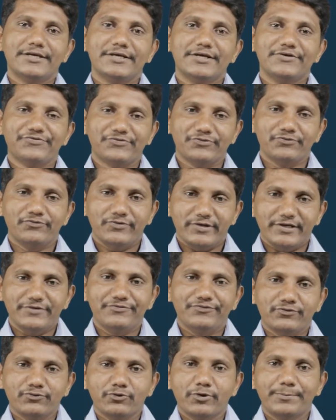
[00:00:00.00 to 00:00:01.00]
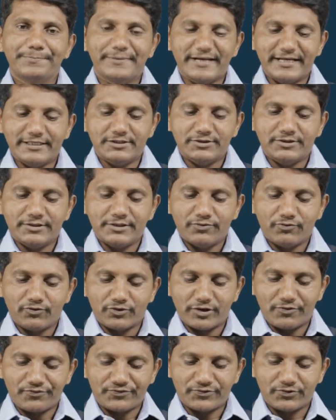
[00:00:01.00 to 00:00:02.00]
If, if we preach
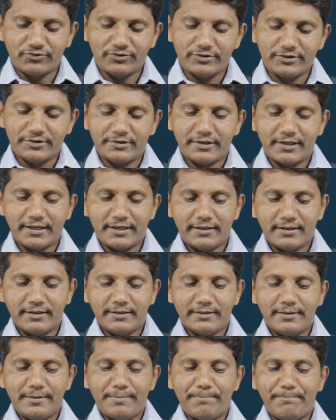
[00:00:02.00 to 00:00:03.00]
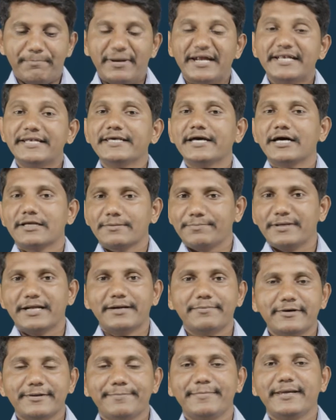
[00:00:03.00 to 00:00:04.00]
word of truth, many are
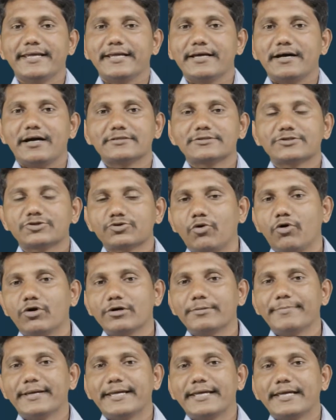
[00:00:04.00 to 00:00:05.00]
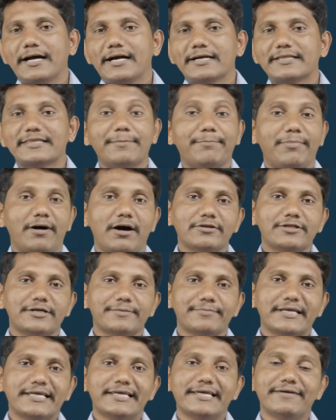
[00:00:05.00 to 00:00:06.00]
blamed me and scold me and they bother
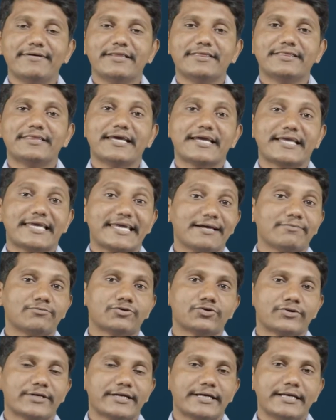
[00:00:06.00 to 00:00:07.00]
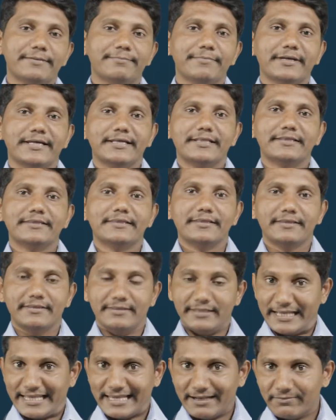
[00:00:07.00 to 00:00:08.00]
me, even they came to kill me.
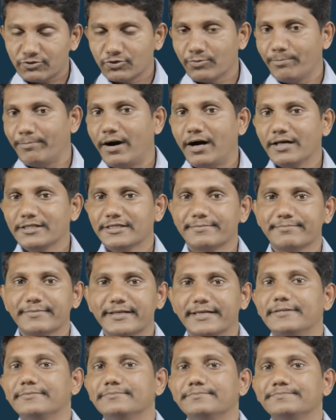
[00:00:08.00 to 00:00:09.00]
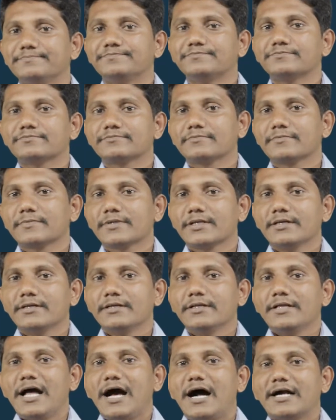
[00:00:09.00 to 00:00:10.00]
They came to bother me.
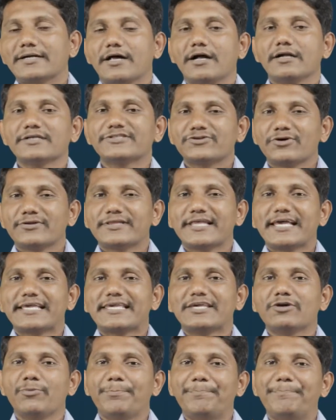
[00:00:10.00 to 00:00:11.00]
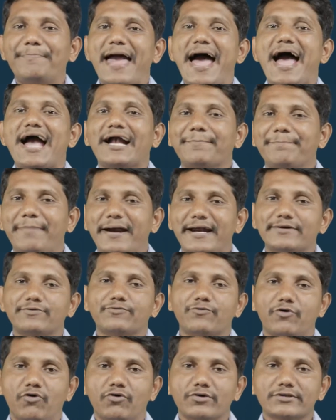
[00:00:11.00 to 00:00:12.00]
And also they give backbite
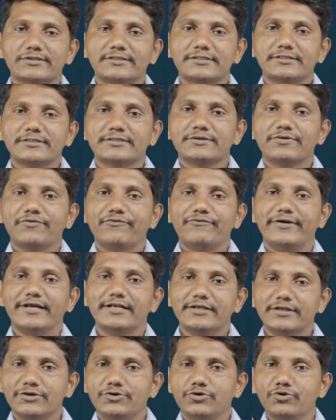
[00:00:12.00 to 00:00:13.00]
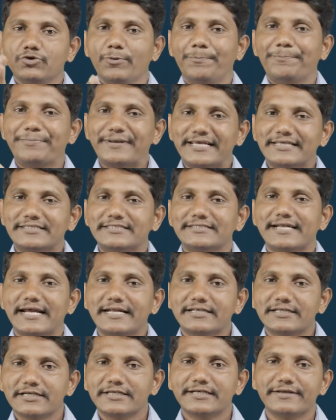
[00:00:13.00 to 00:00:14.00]
words when you preach
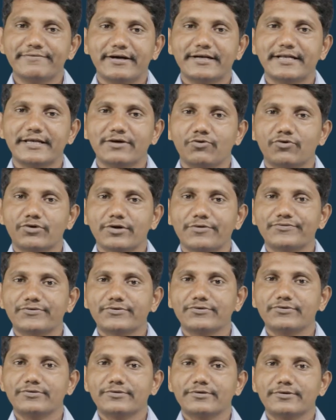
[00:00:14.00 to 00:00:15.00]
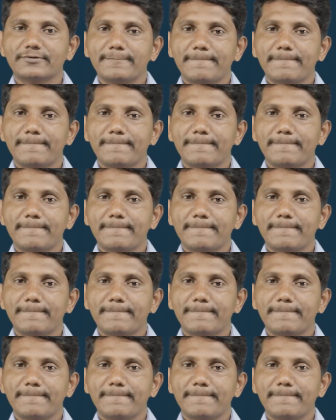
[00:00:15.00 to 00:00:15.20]
rightly dividing word of truth.